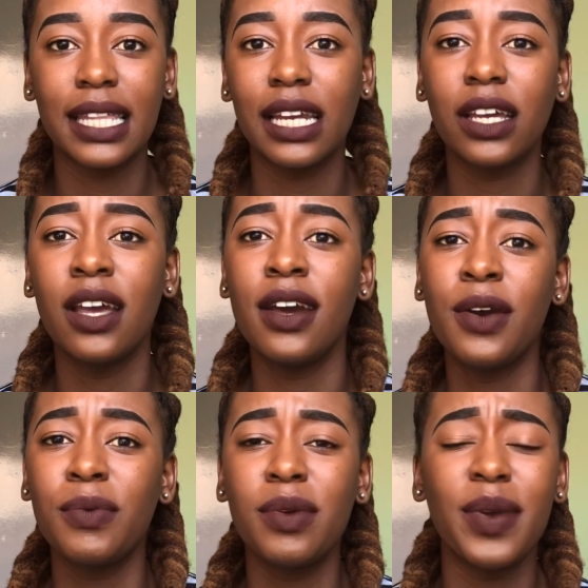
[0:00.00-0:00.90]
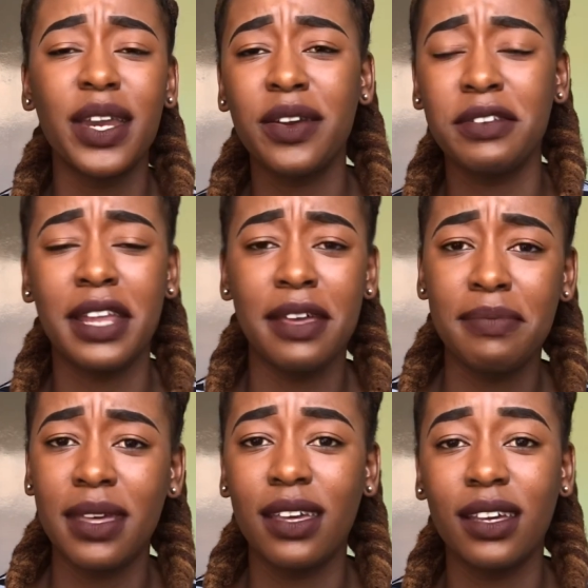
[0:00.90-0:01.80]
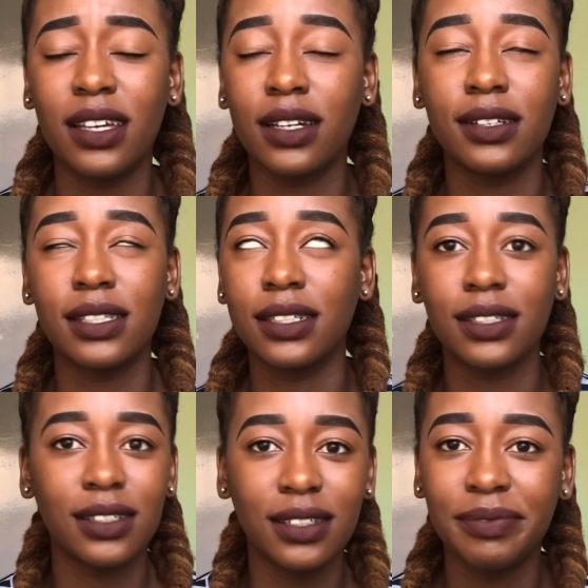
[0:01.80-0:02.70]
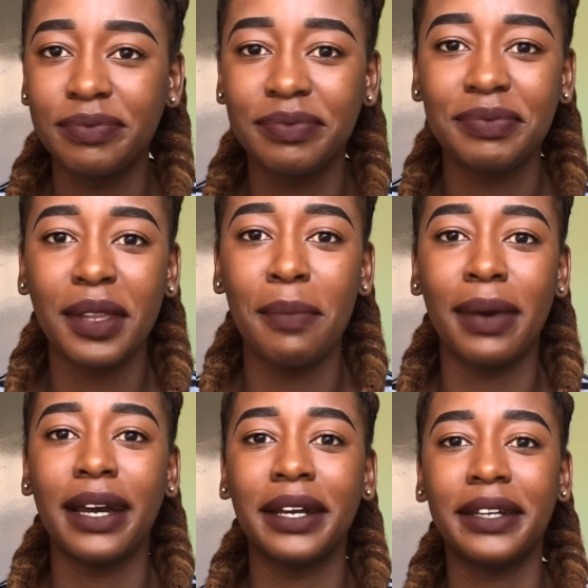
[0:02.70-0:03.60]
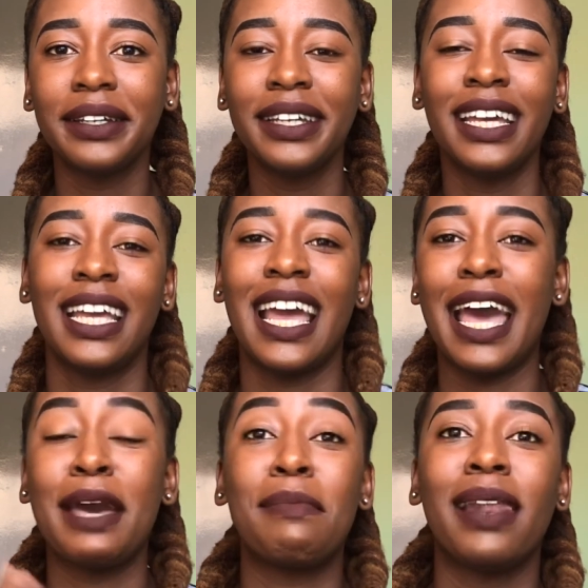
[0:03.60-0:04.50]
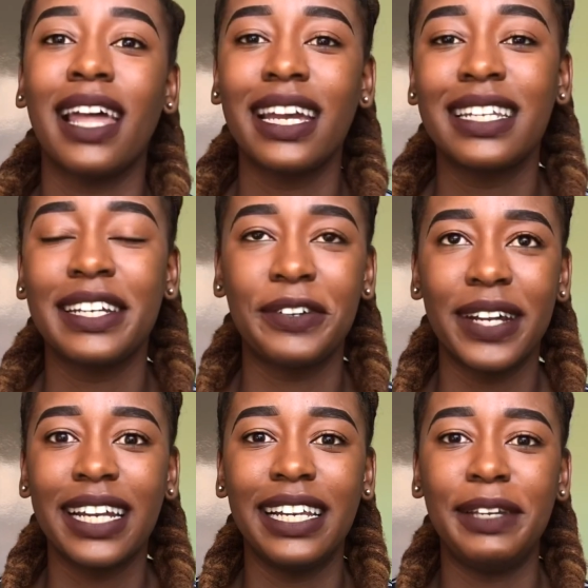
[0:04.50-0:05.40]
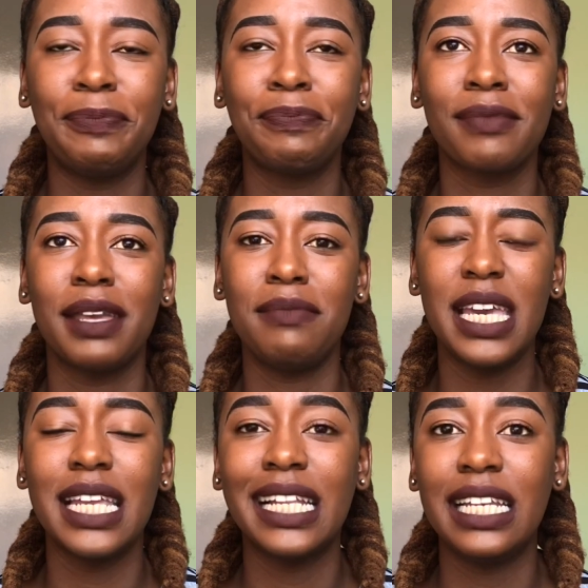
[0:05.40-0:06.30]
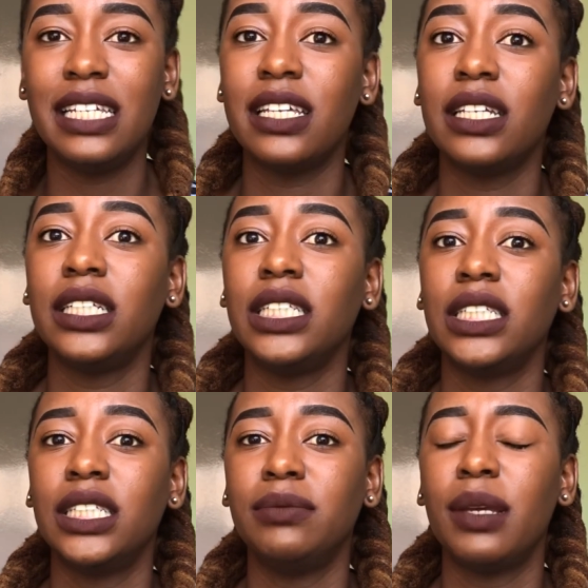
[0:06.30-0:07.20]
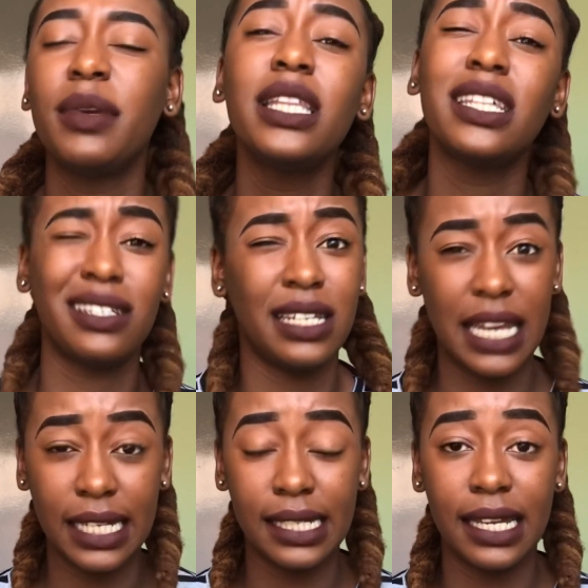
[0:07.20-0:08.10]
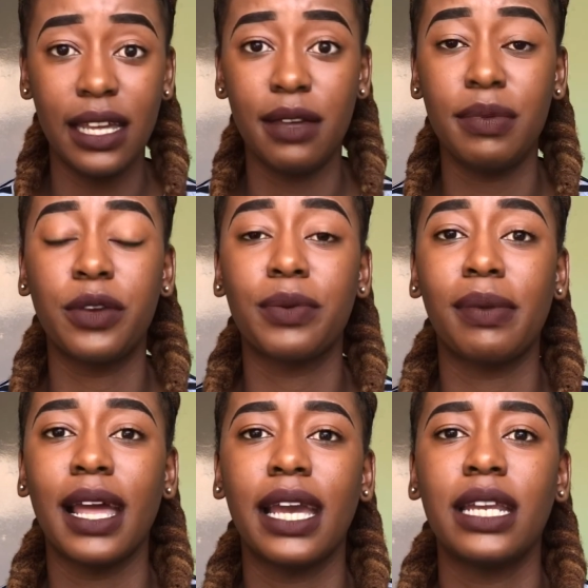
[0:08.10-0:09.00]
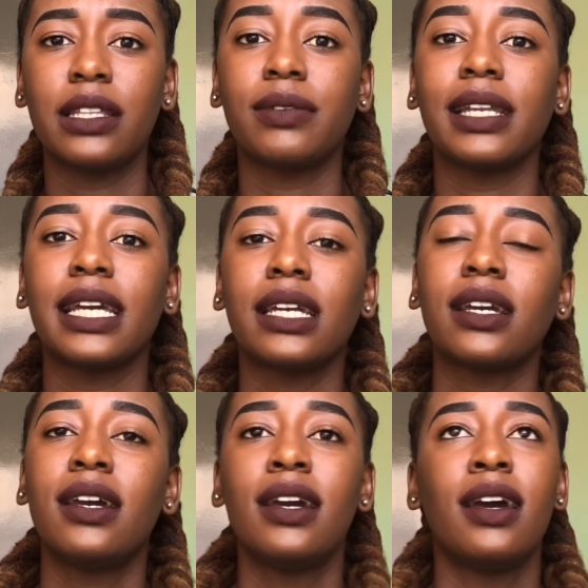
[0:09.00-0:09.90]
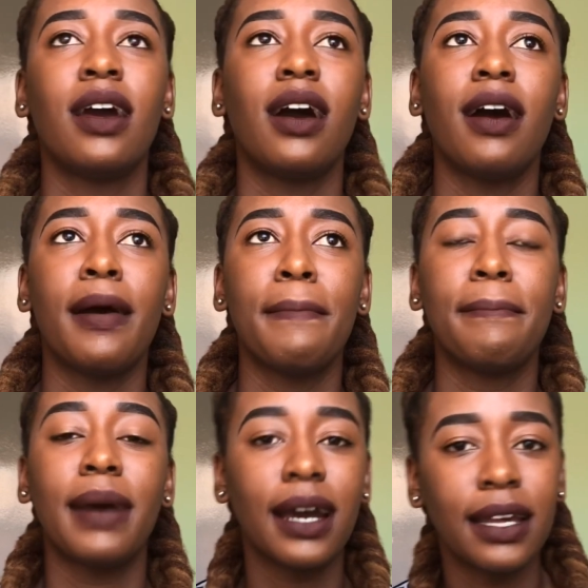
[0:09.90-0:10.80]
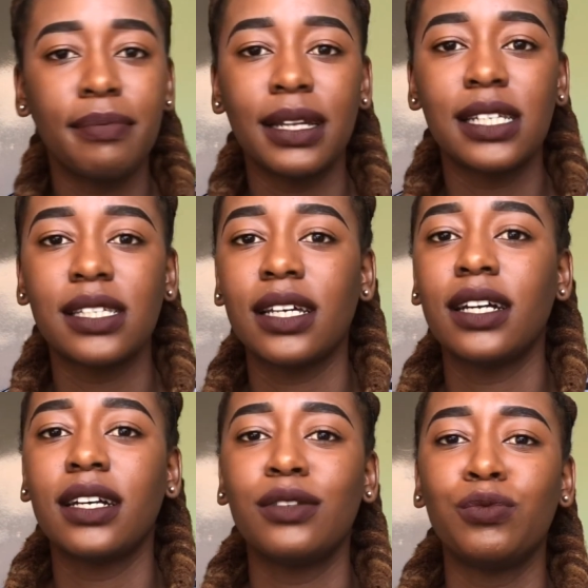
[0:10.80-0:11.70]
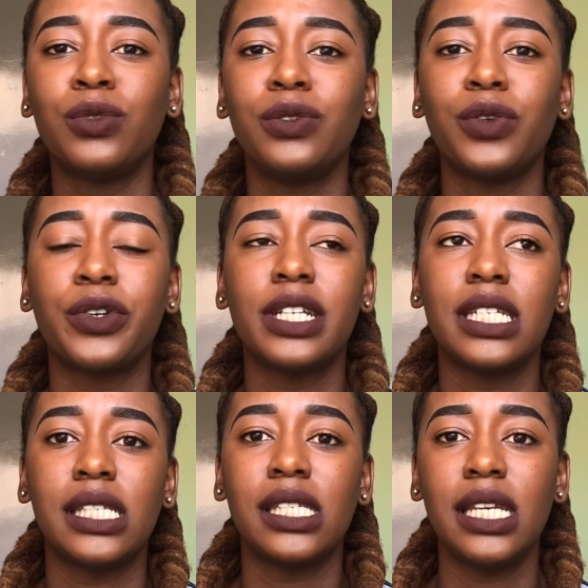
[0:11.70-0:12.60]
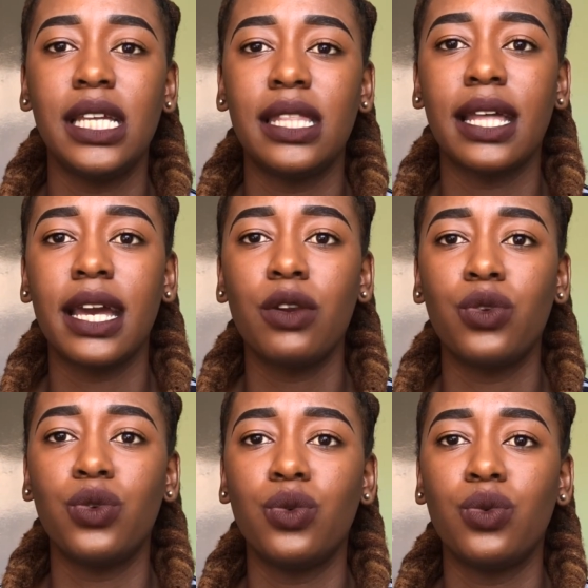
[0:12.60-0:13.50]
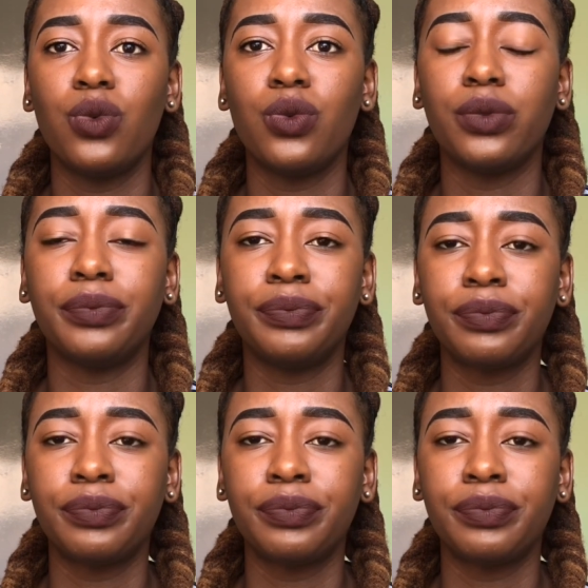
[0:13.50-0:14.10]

and they're like, we're waiting on Epik. I was like, bye. I applied directly. Immediately, maybe the next day, Epik replied and were like, hi Palisa, we've already seen that you've